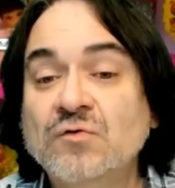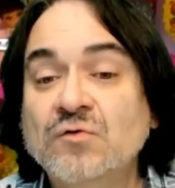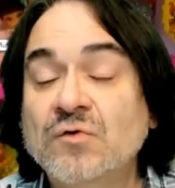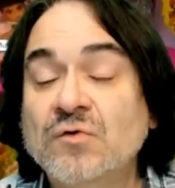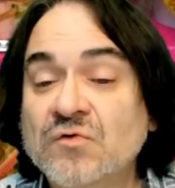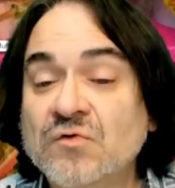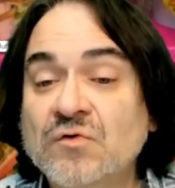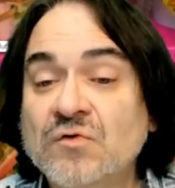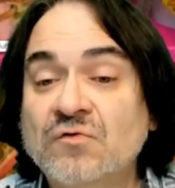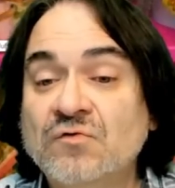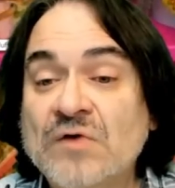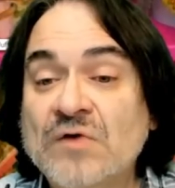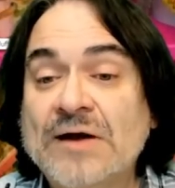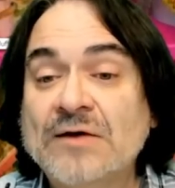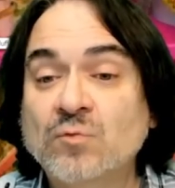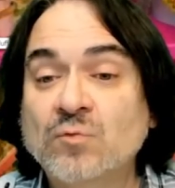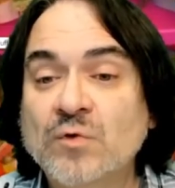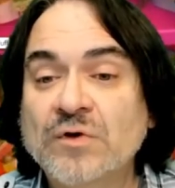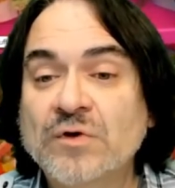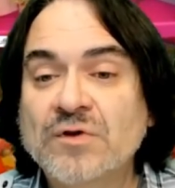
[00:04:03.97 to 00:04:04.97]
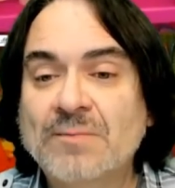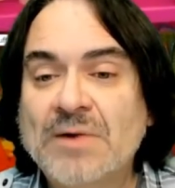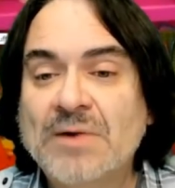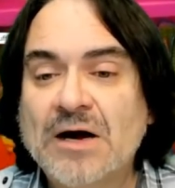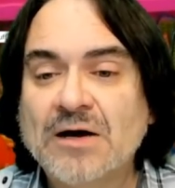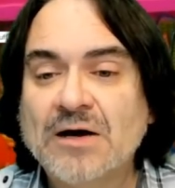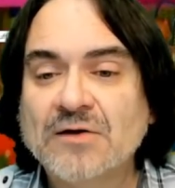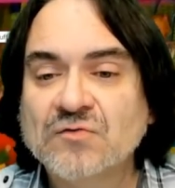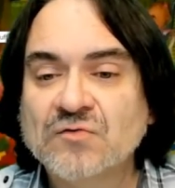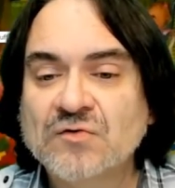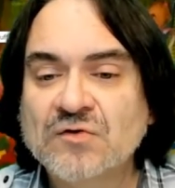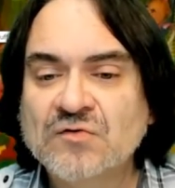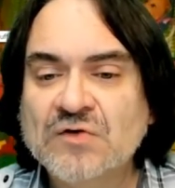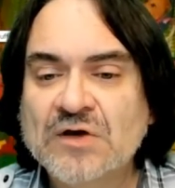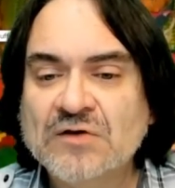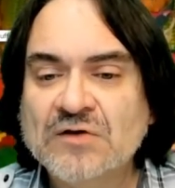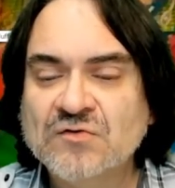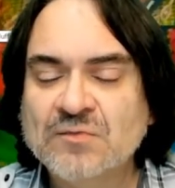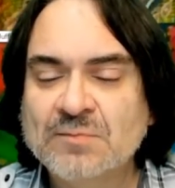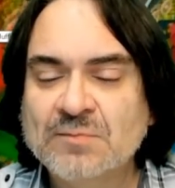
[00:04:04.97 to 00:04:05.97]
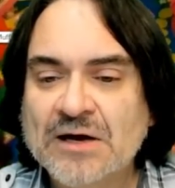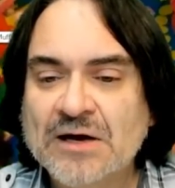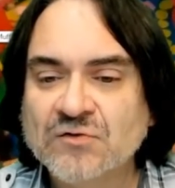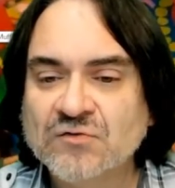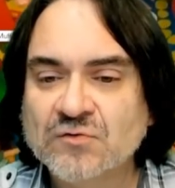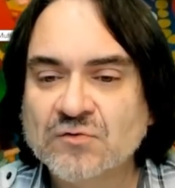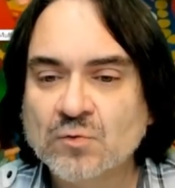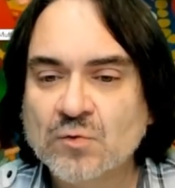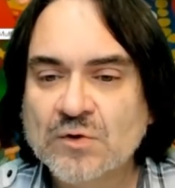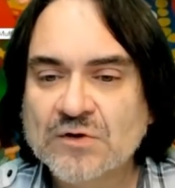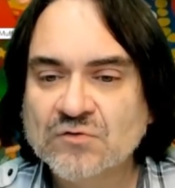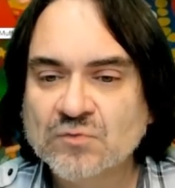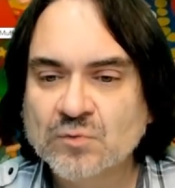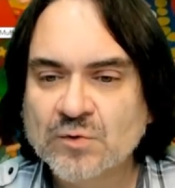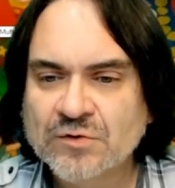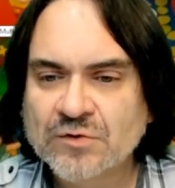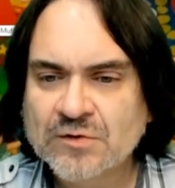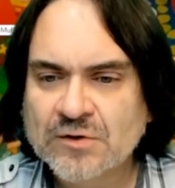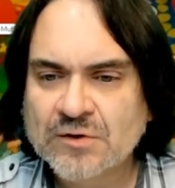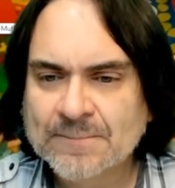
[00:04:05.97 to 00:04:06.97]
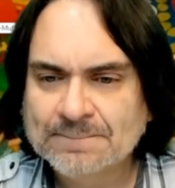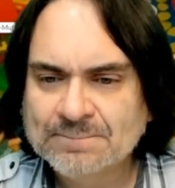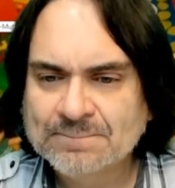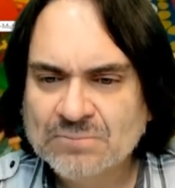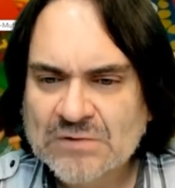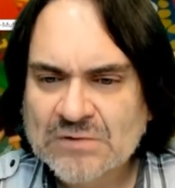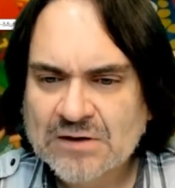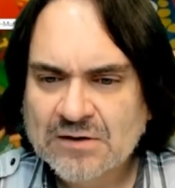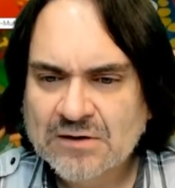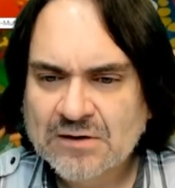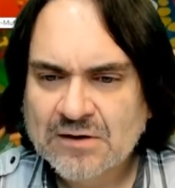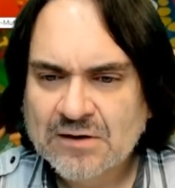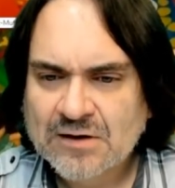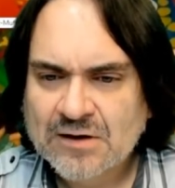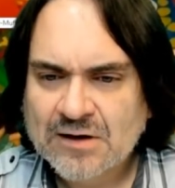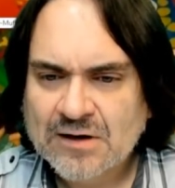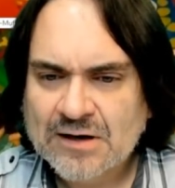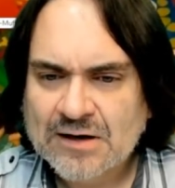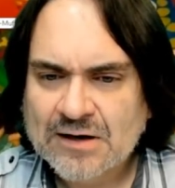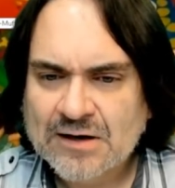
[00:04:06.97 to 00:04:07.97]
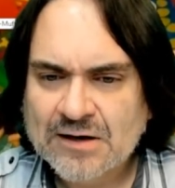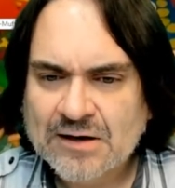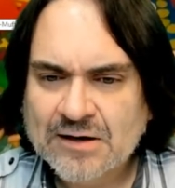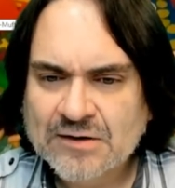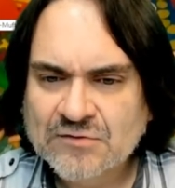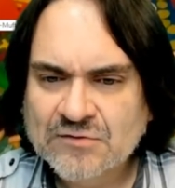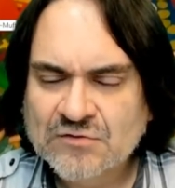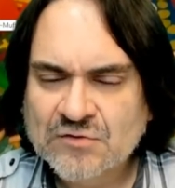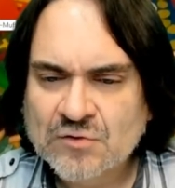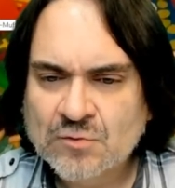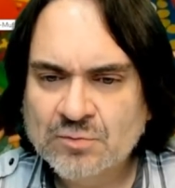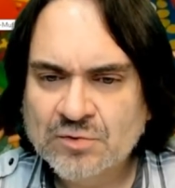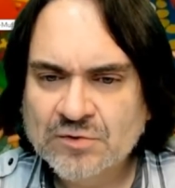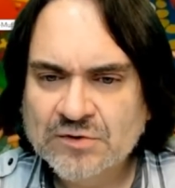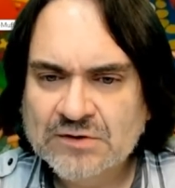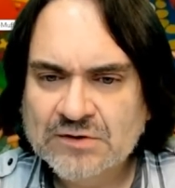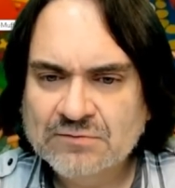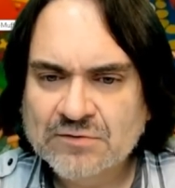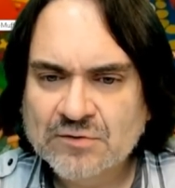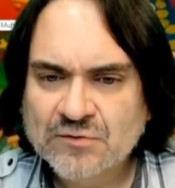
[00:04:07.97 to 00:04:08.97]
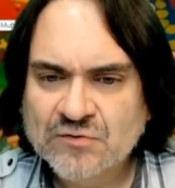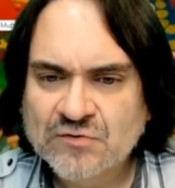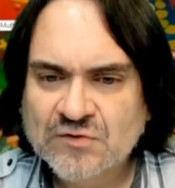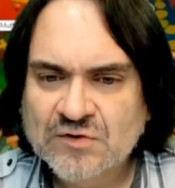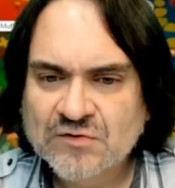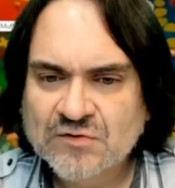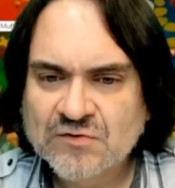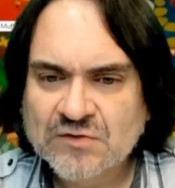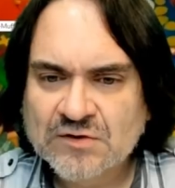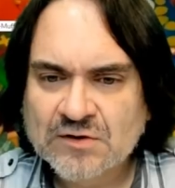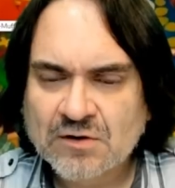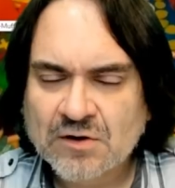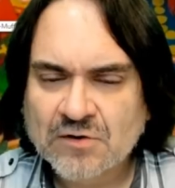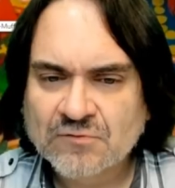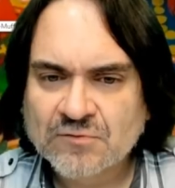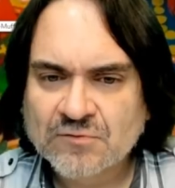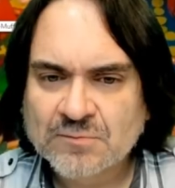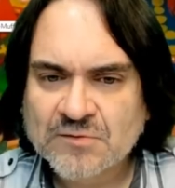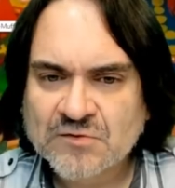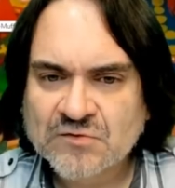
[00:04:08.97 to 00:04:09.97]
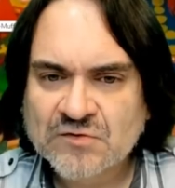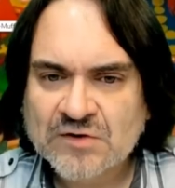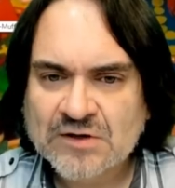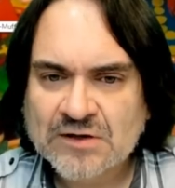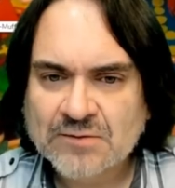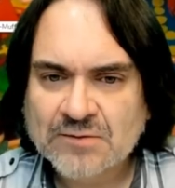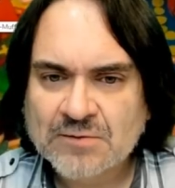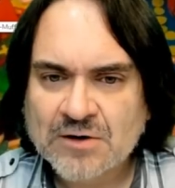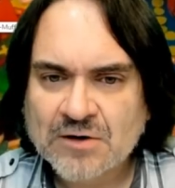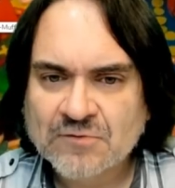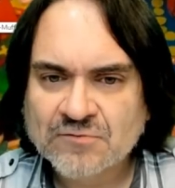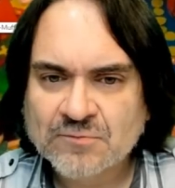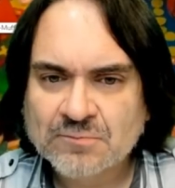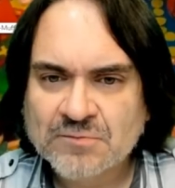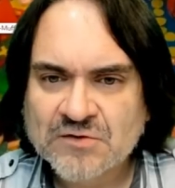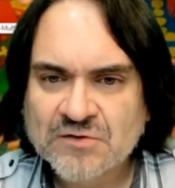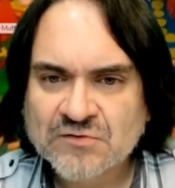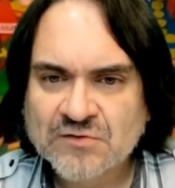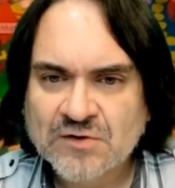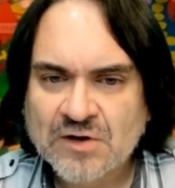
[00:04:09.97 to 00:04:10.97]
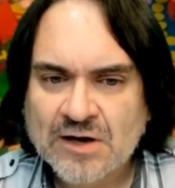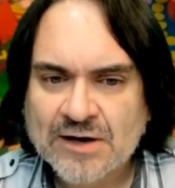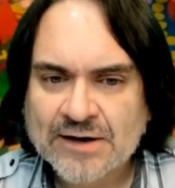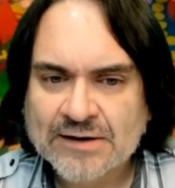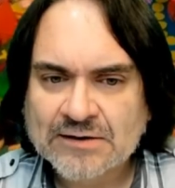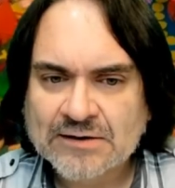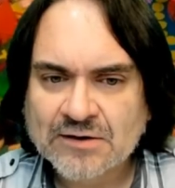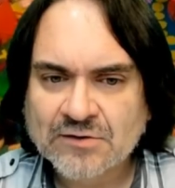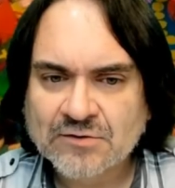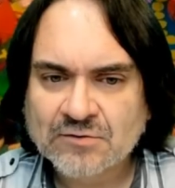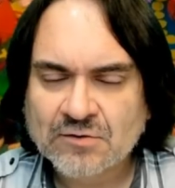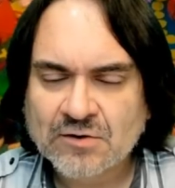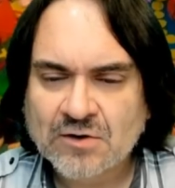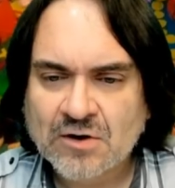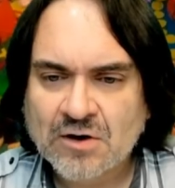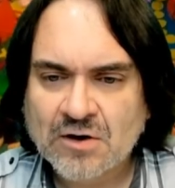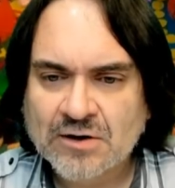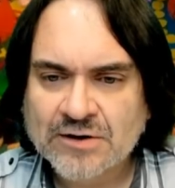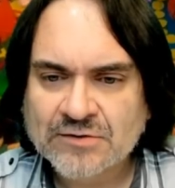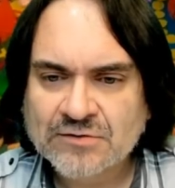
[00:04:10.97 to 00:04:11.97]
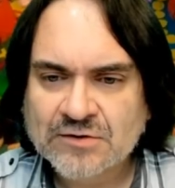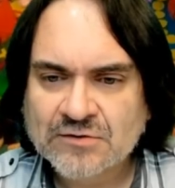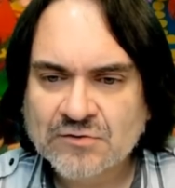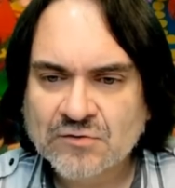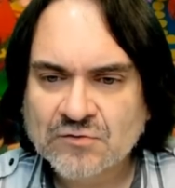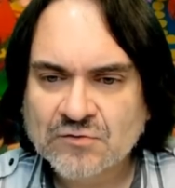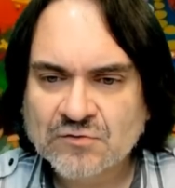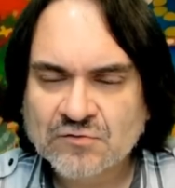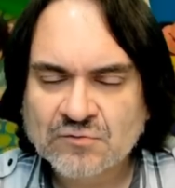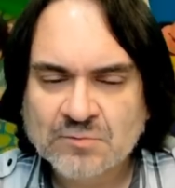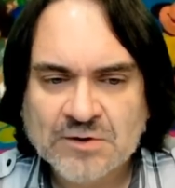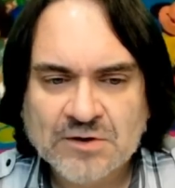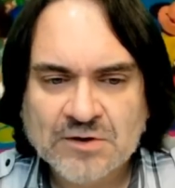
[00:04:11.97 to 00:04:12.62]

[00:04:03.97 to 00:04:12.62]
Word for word: you can still find with the box. This has some extra ones with it. I don't believe those Disney are from the same are from this line either at all. I think those are from